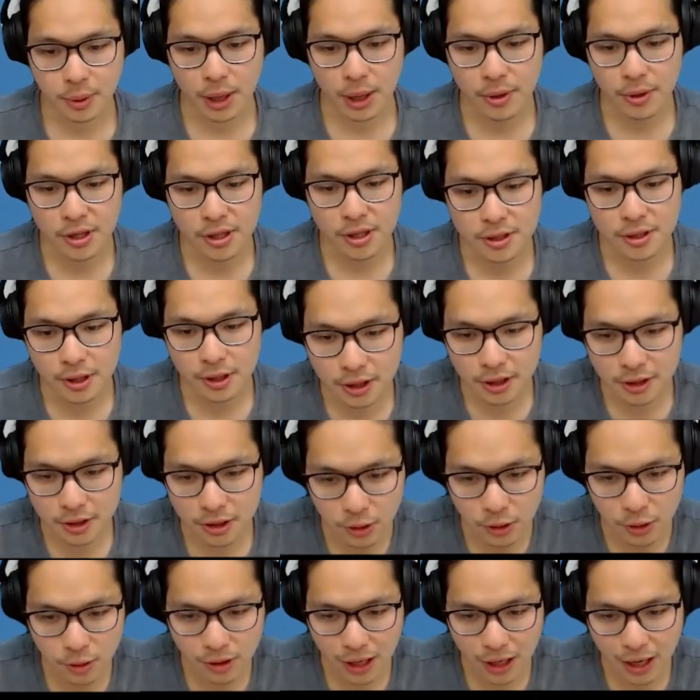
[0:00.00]
paper is the
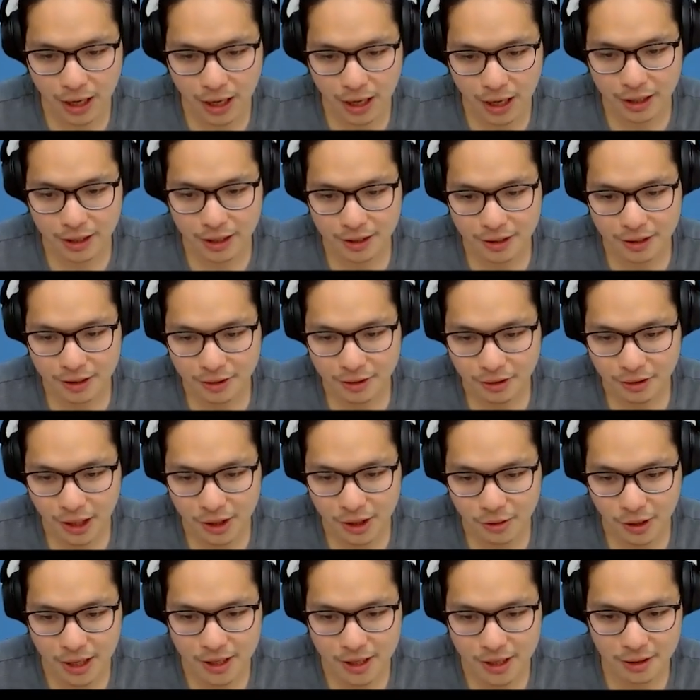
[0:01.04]
new high
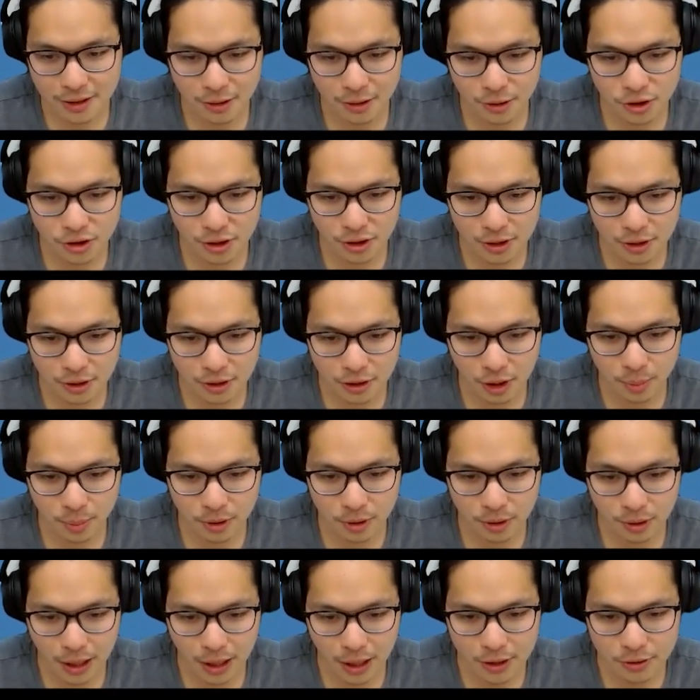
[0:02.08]
resolution
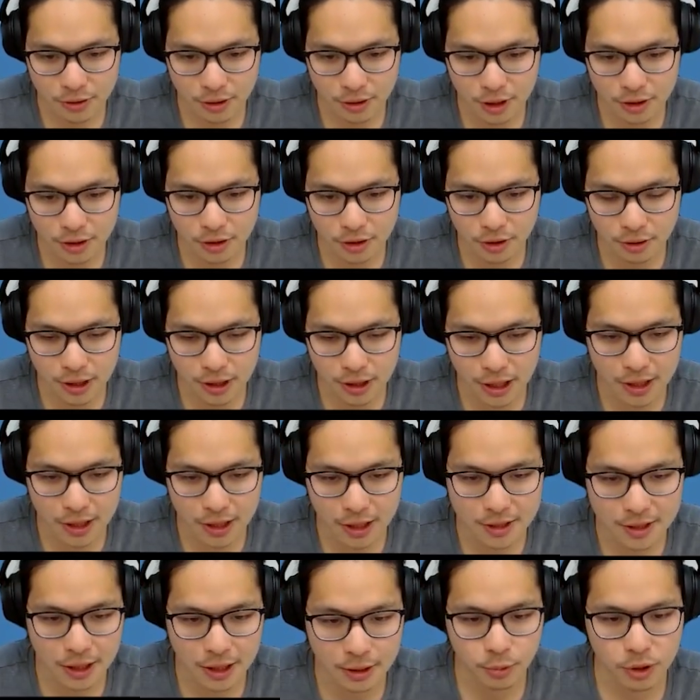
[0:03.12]
global hydrological
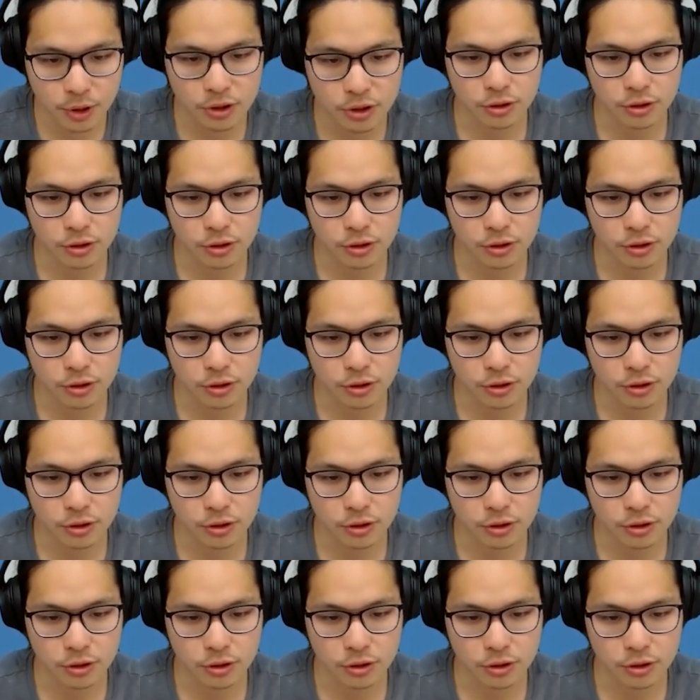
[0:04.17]
data set,